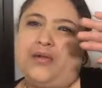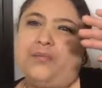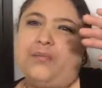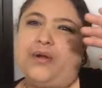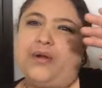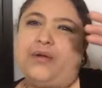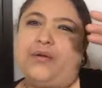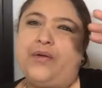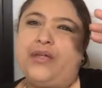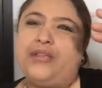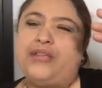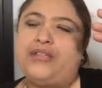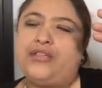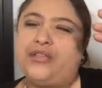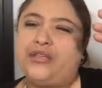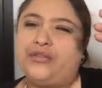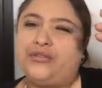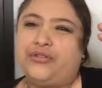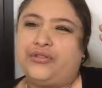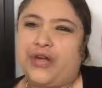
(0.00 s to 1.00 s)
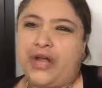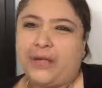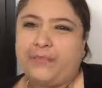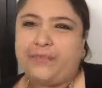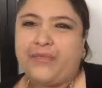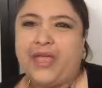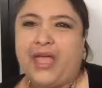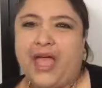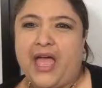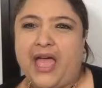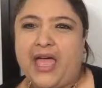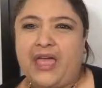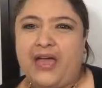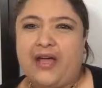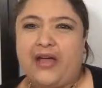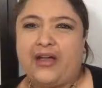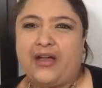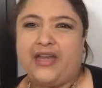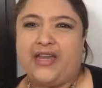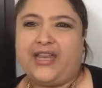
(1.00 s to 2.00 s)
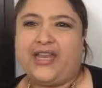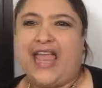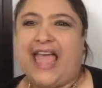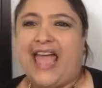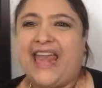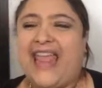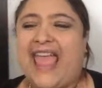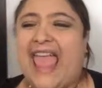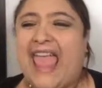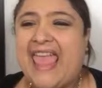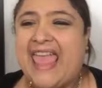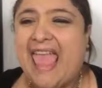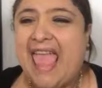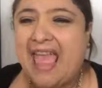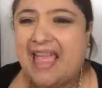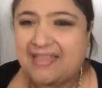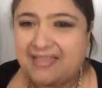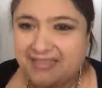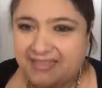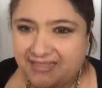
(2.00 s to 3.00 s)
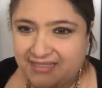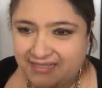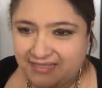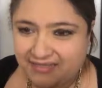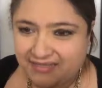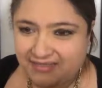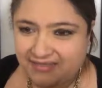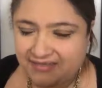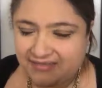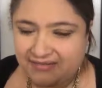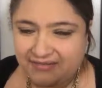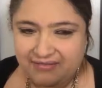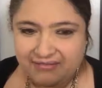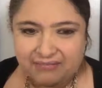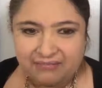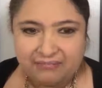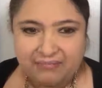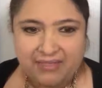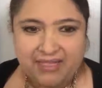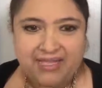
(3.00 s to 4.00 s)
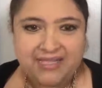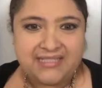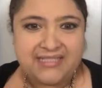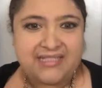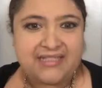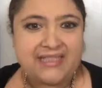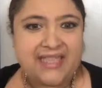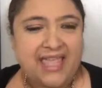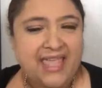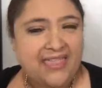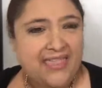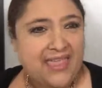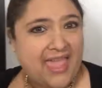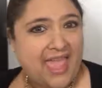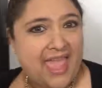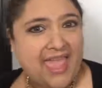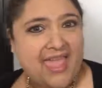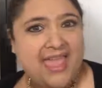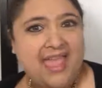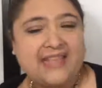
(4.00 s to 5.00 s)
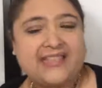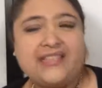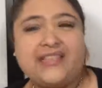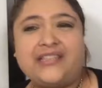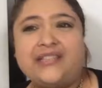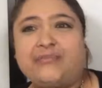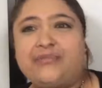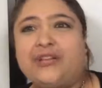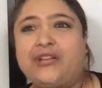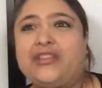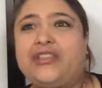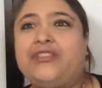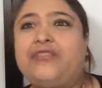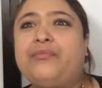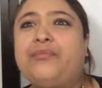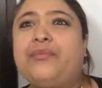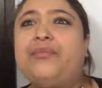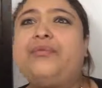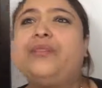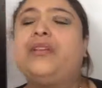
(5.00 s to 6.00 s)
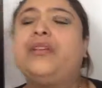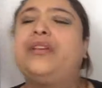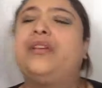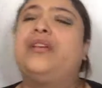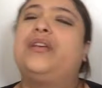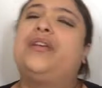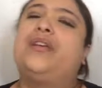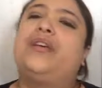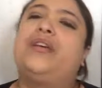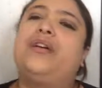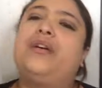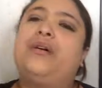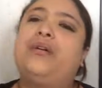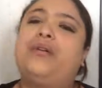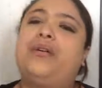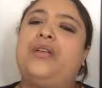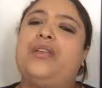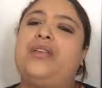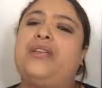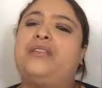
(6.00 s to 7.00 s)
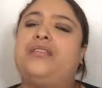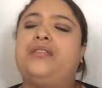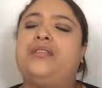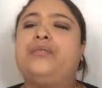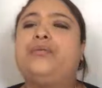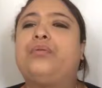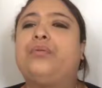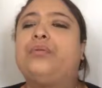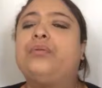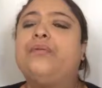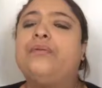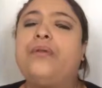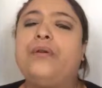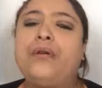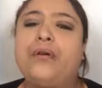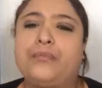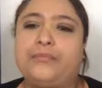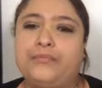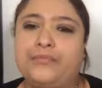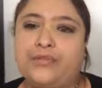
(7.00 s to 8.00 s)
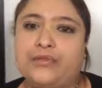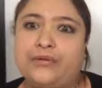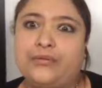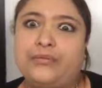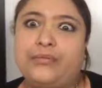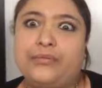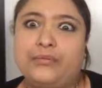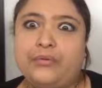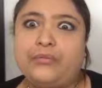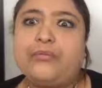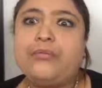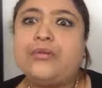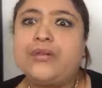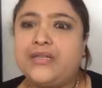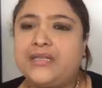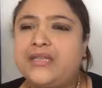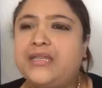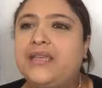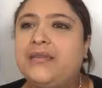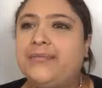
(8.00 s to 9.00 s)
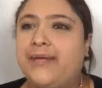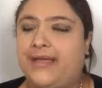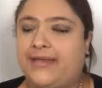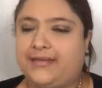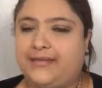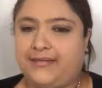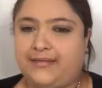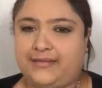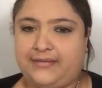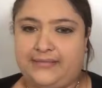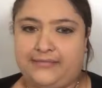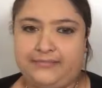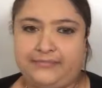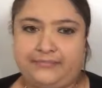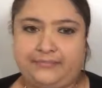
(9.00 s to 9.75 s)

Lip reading: we're going to drop the IR and then add AS, because the AS in the subjunctive mood is in the tú form. So tú recibas.